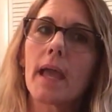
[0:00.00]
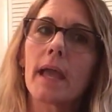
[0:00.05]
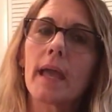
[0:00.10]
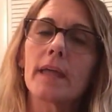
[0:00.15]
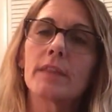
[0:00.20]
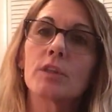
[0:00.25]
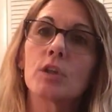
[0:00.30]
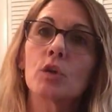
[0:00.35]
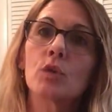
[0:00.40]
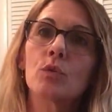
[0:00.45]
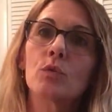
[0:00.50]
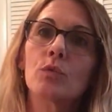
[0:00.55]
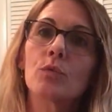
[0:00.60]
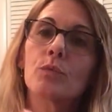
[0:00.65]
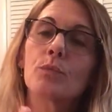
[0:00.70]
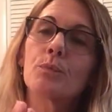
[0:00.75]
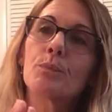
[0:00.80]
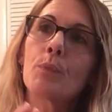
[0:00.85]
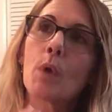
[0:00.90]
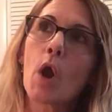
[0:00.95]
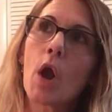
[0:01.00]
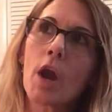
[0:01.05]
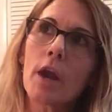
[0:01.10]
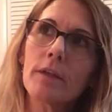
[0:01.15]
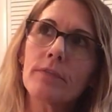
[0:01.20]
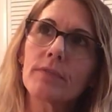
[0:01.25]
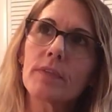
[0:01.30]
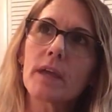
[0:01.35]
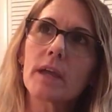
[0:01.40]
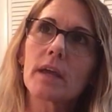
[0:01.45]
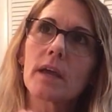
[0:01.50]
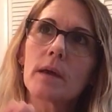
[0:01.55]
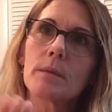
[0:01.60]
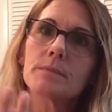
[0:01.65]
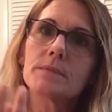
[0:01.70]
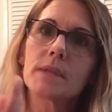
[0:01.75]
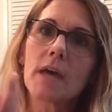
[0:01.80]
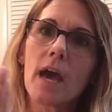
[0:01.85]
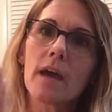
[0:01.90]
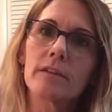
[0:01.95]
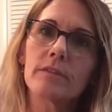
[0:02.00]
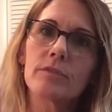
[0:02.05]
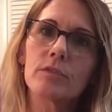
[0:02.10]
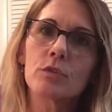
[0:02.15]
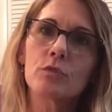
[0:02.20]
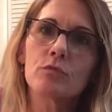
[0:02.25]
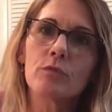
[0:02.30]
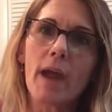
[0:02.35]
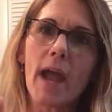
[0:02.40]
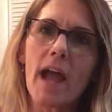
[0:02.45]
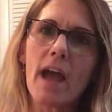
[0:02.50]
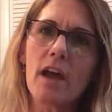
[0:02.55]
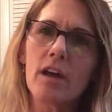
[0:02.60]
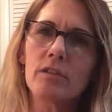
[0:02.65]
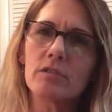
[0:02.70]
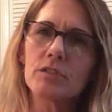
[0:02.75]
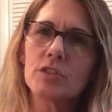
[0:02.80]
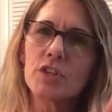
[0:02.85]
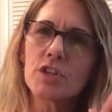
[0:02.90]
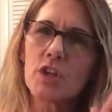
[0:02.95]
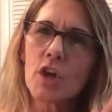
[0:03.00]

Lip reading: And the part that comes out of the ground,